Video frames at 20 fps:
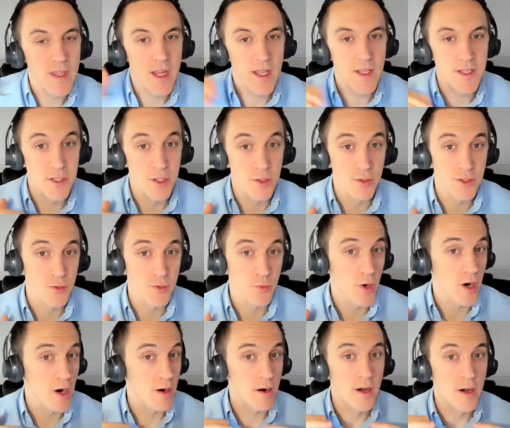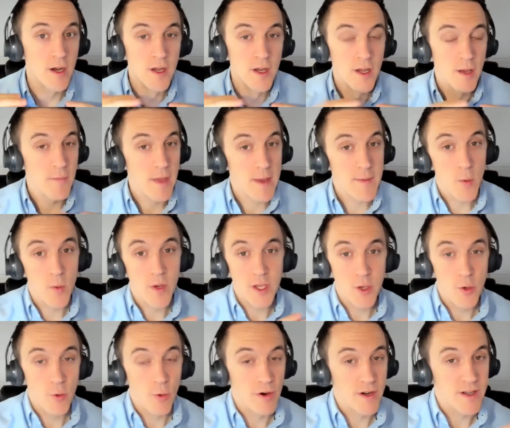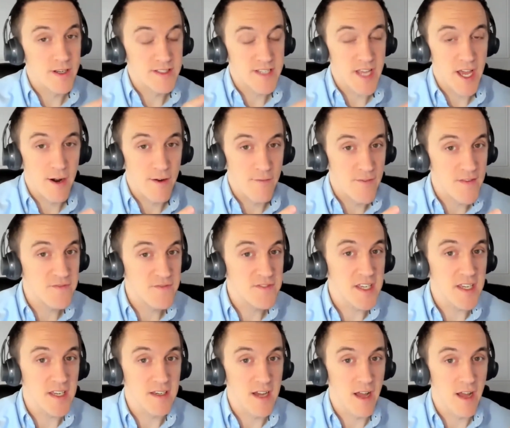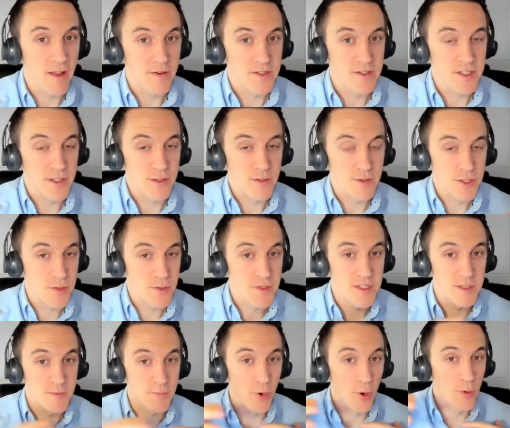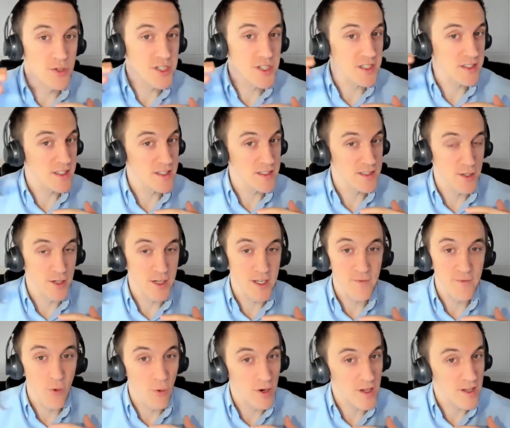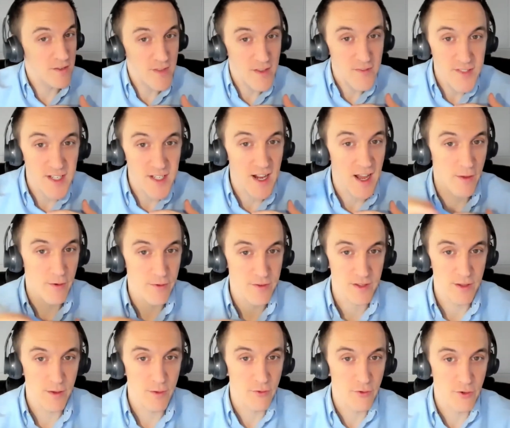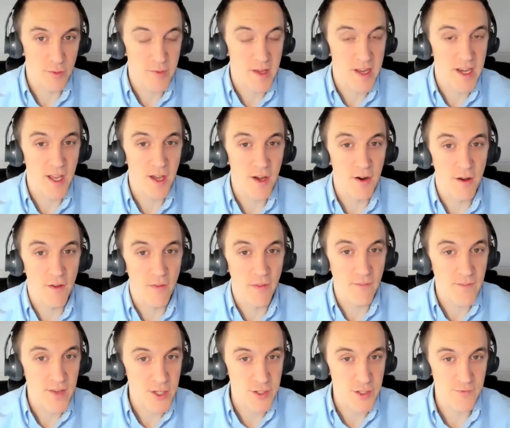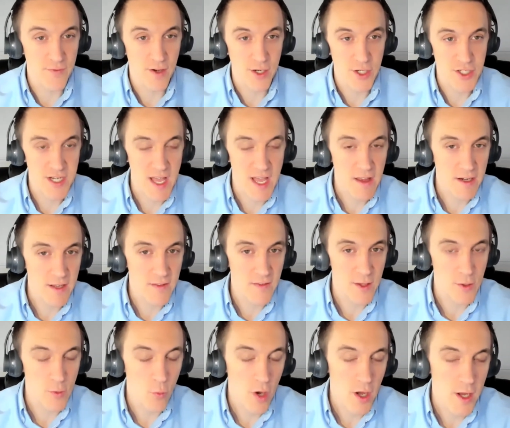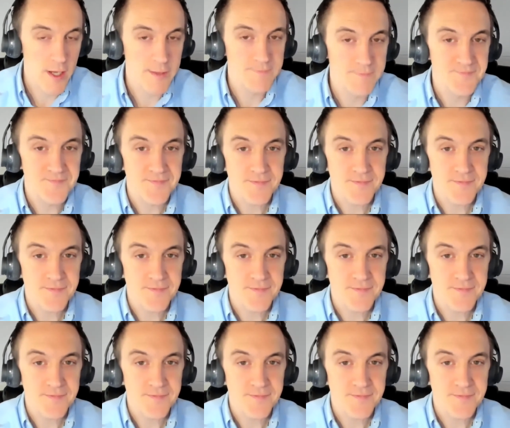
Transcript: And so to where maybe what you were in $10 or $15 a user is approaching this $30, $40, $50 a user, depending on all the feature functionality that you want.